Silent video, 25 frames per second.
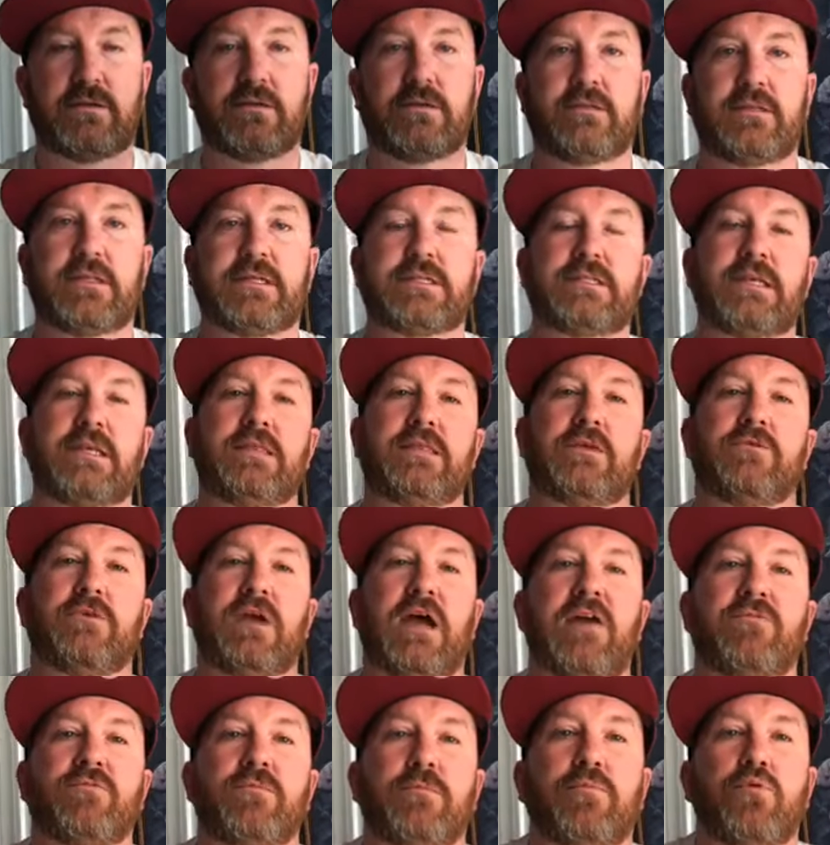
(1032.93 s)
They said they were
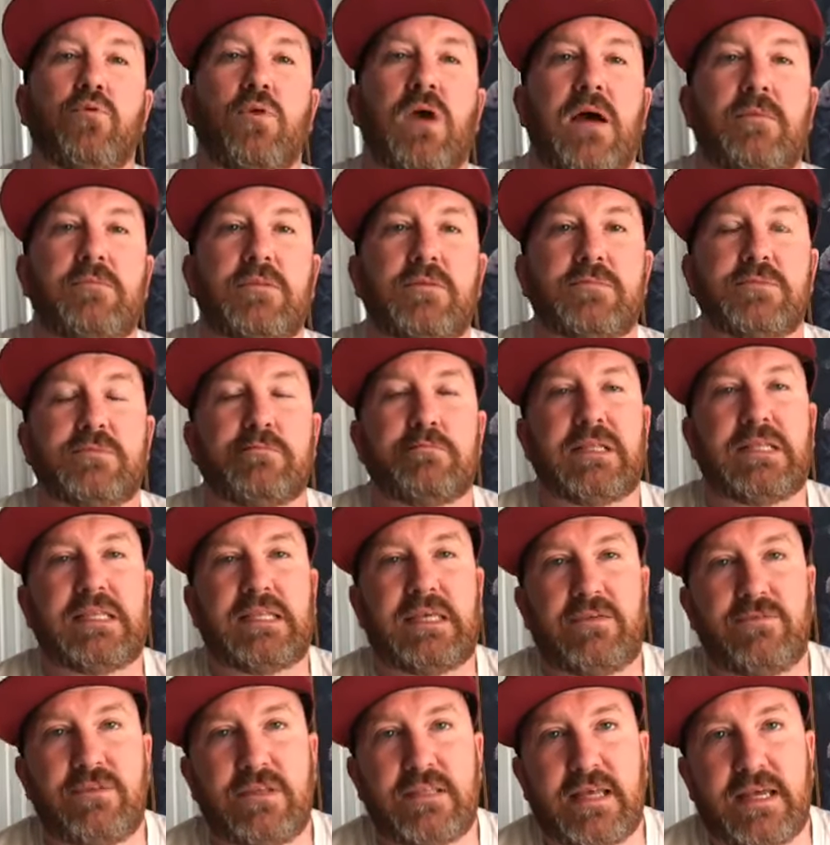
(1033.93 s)
having problems
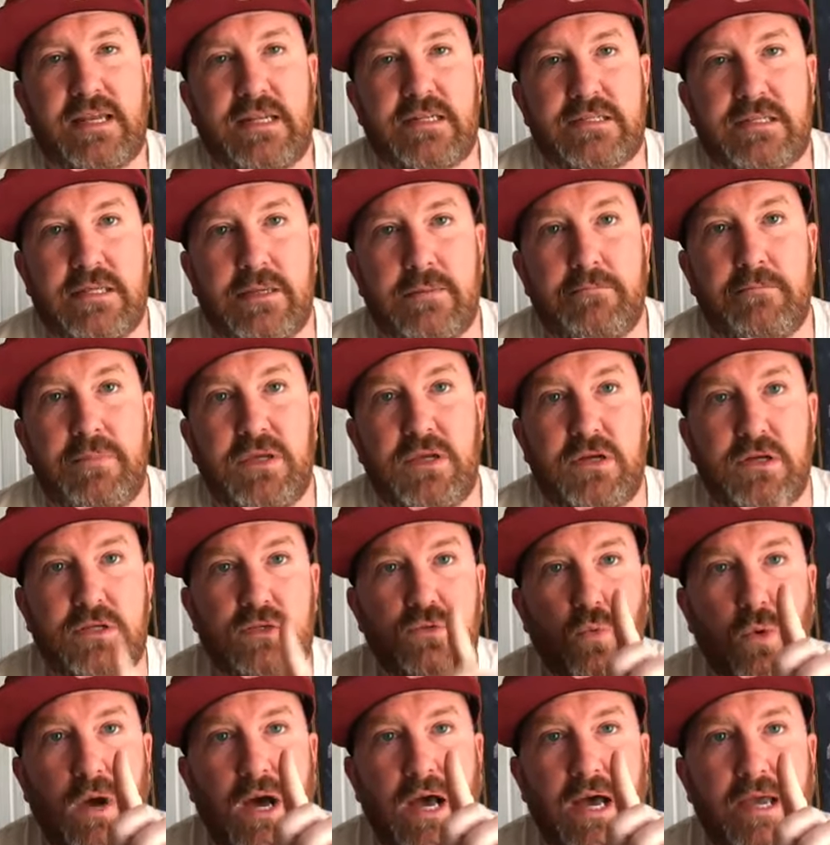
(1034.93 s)
believing that it's him.
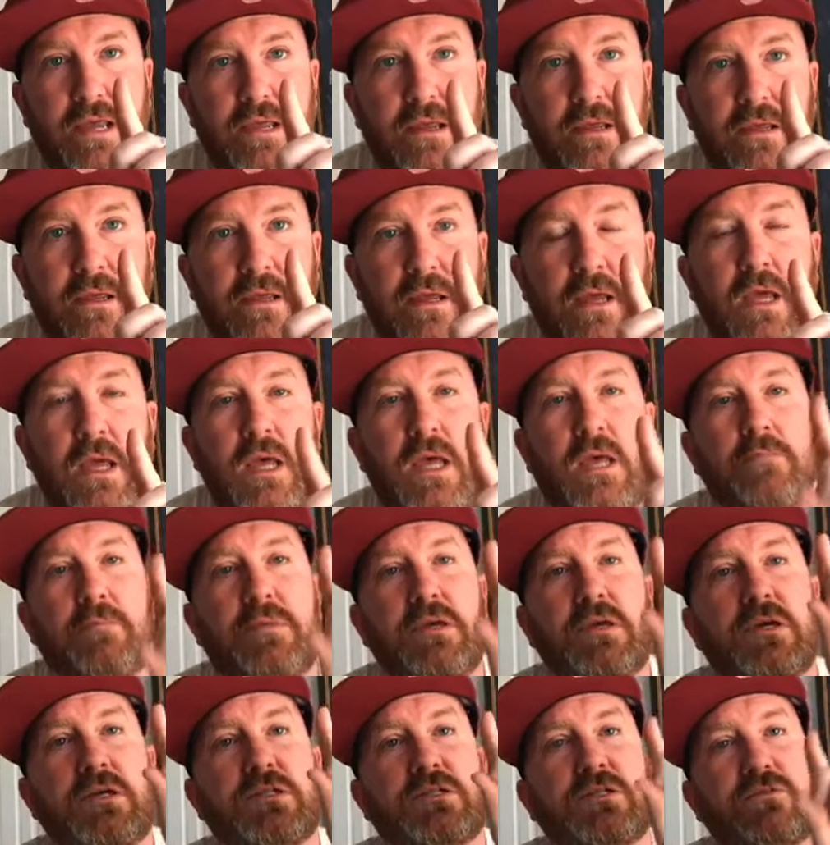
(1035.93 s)
Because why?
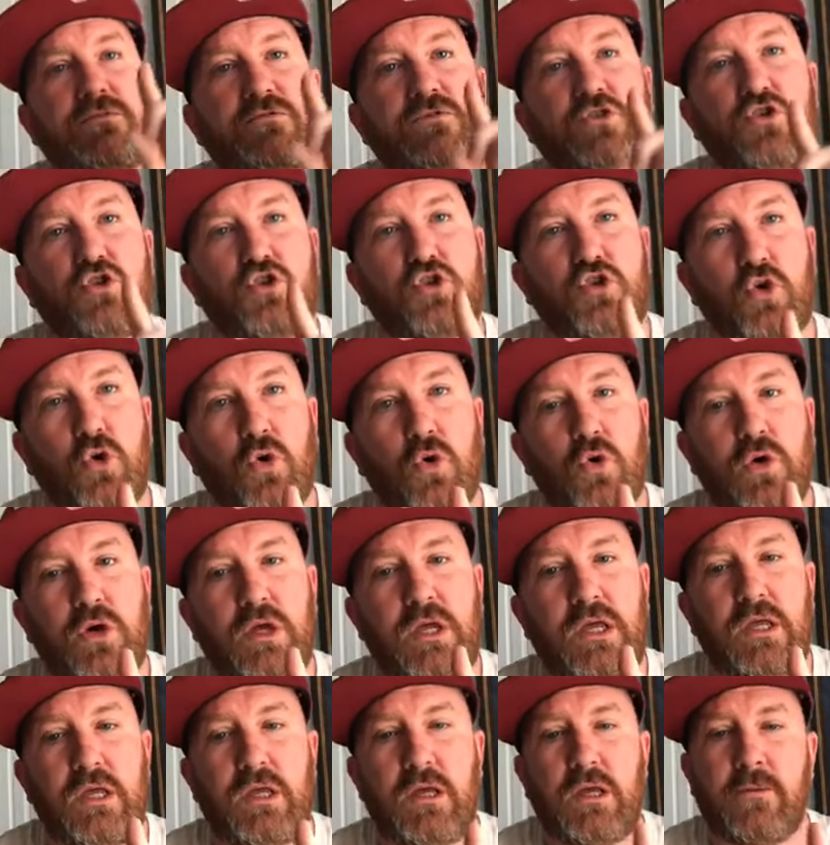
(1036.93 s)
Because of
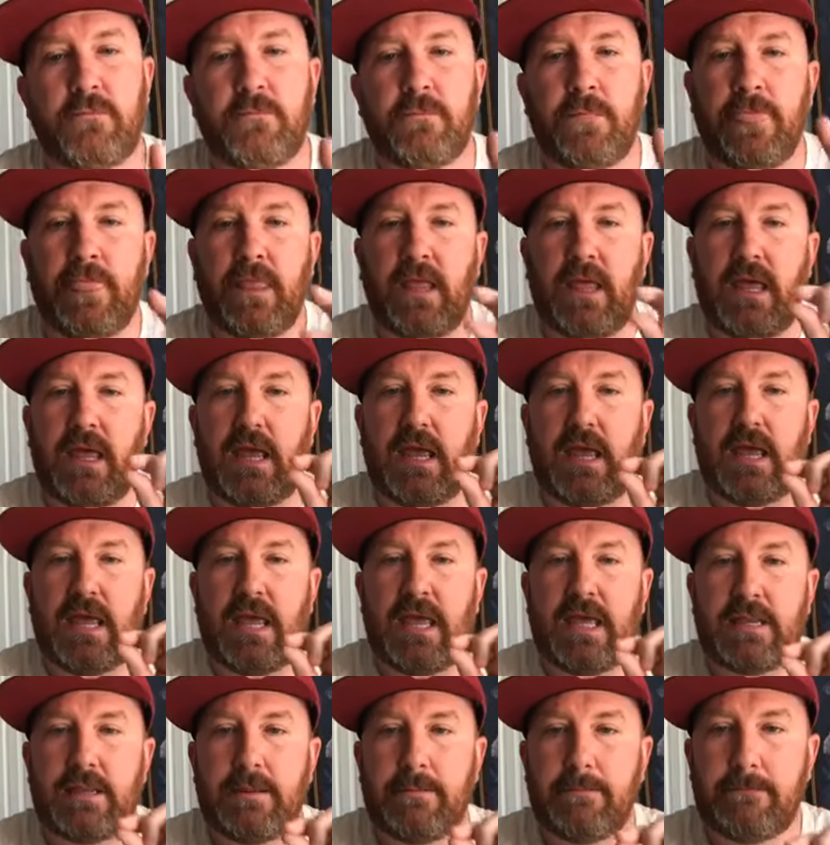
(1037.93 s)
joy
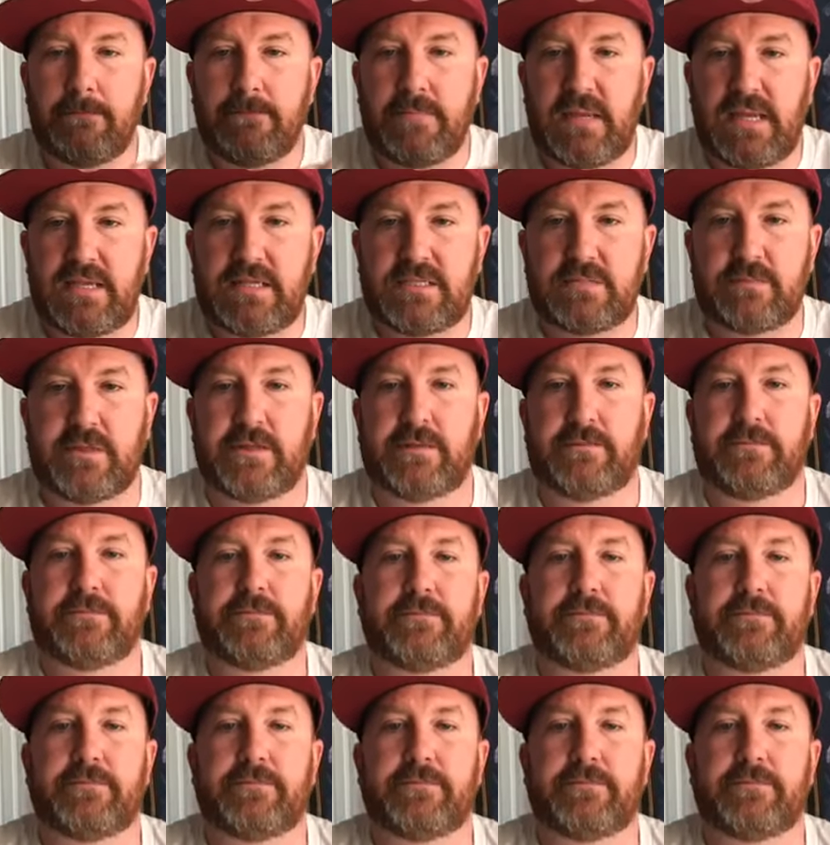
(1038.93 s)
and amazement.